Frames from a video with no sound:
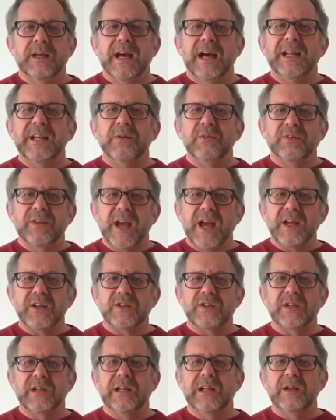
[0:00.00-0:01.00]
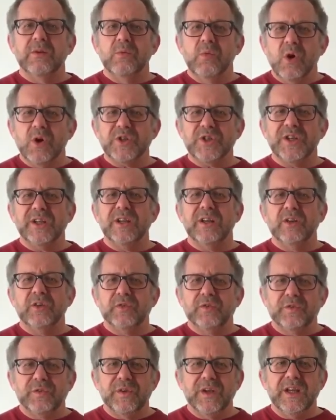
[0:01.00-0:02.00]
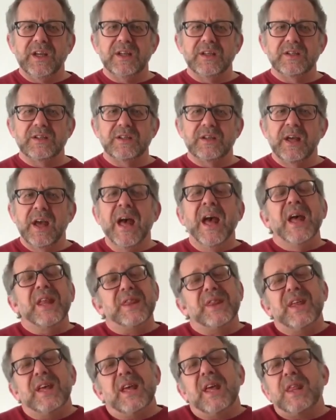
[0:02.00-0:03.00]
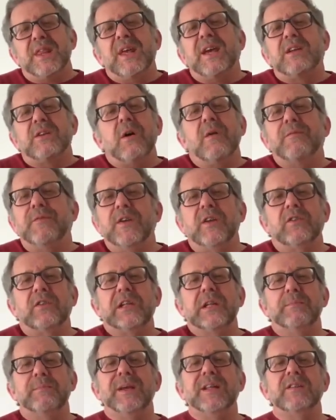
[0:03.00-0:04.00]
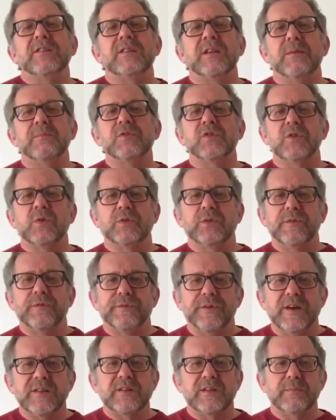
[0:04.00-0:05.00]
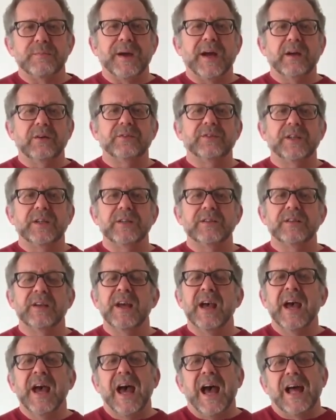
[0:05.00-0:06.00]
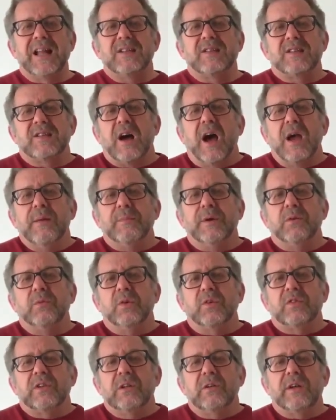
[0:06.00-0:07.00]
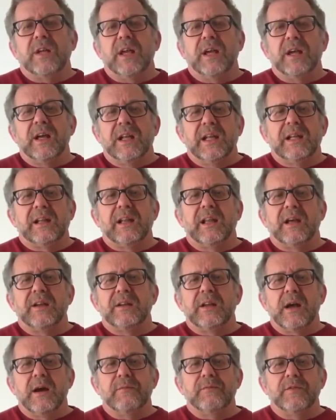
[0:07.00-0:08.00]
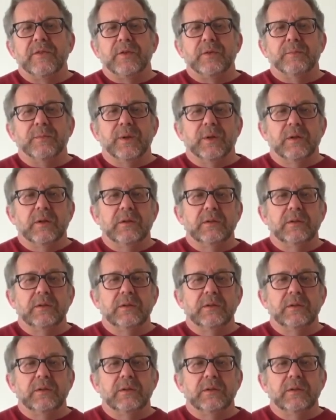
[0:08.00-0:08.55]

And he was actually washing his feet. There, there'd obviously been some sort of fuss about it, and Simon was looking a little uncomfortable.